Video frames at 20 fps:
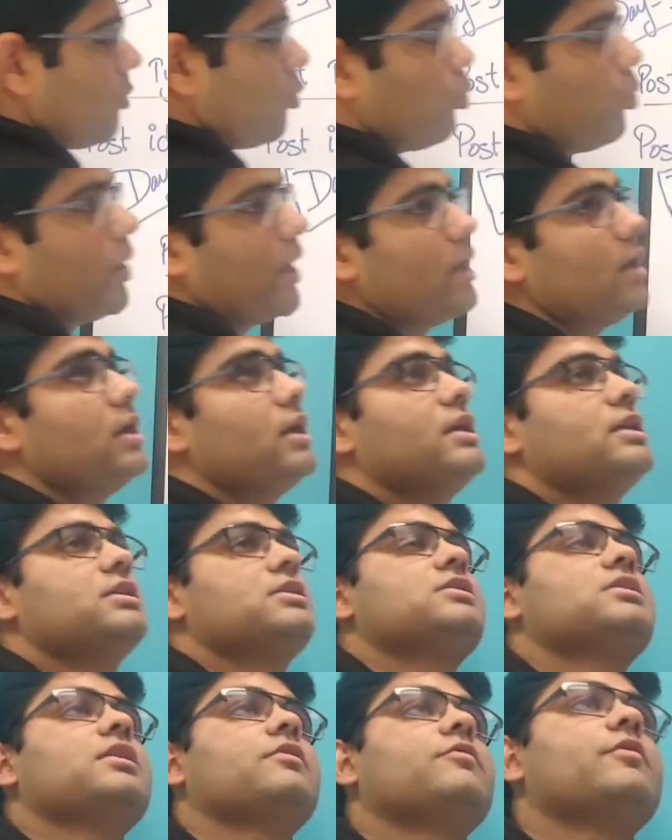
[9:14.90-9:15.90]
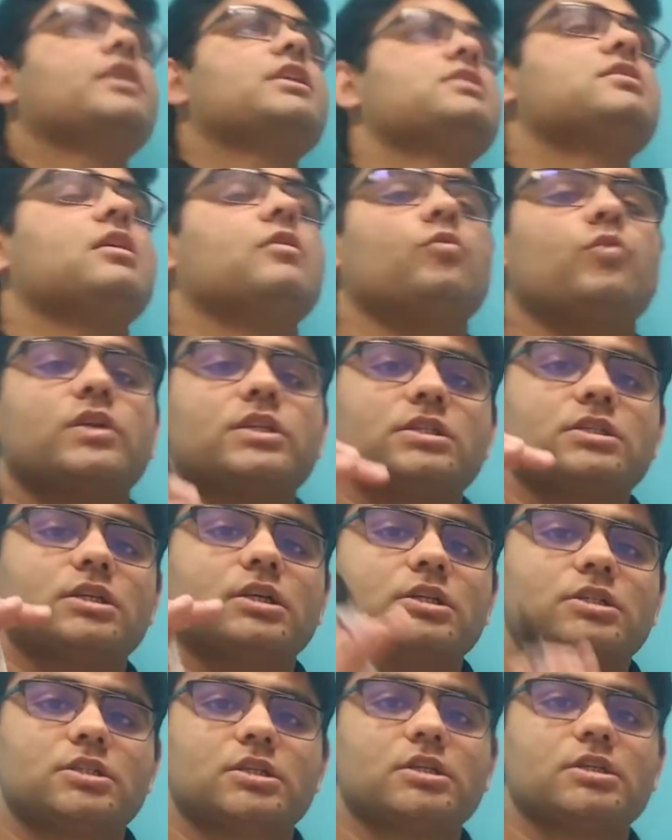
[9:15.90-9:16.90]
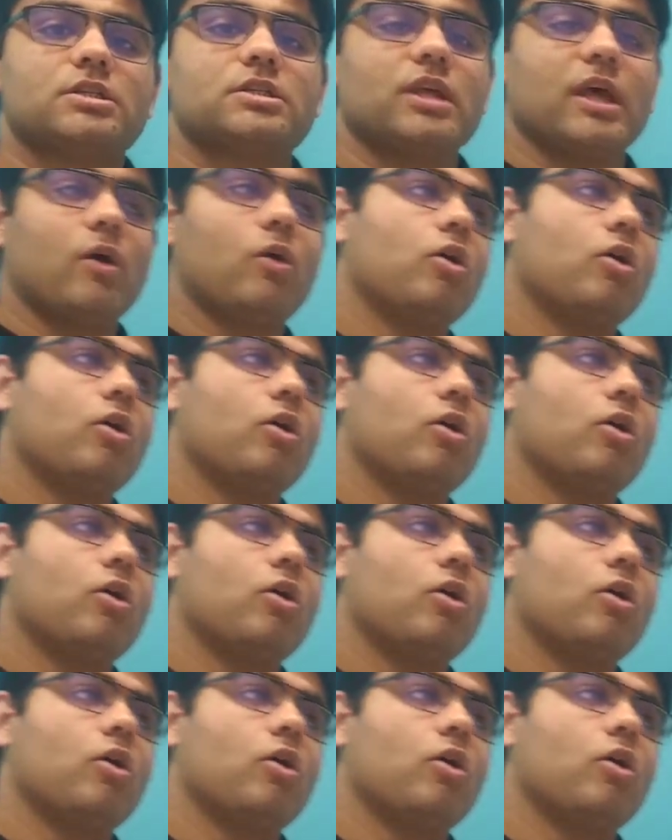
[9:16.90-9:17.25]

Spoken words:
when someone searches